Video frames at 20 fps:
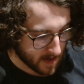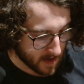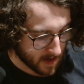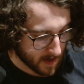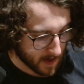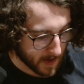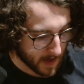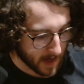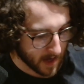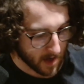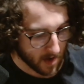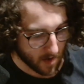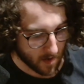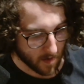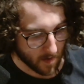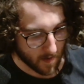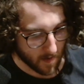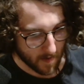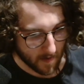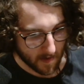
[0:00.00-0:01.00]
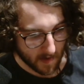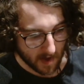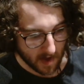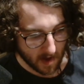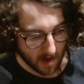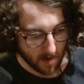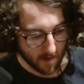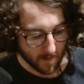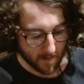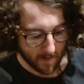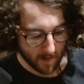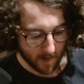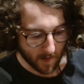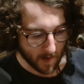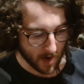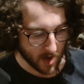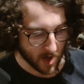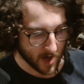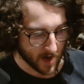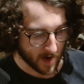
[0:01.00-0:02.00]
Thank you for
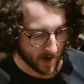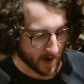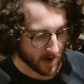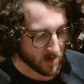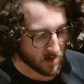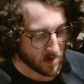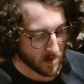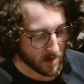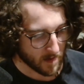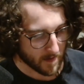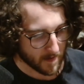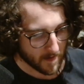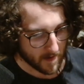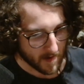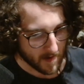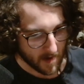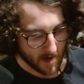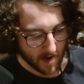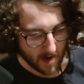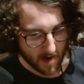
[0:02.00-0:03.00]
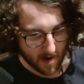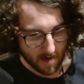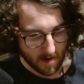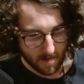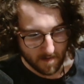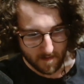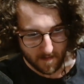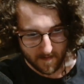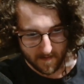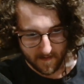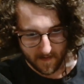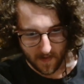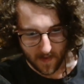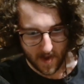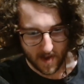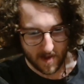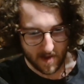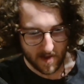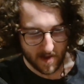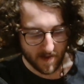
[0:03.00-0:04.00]
watching. I don't know
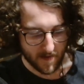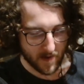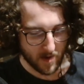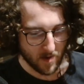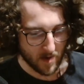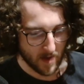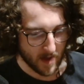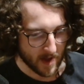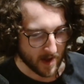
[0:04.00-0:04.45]
if you're like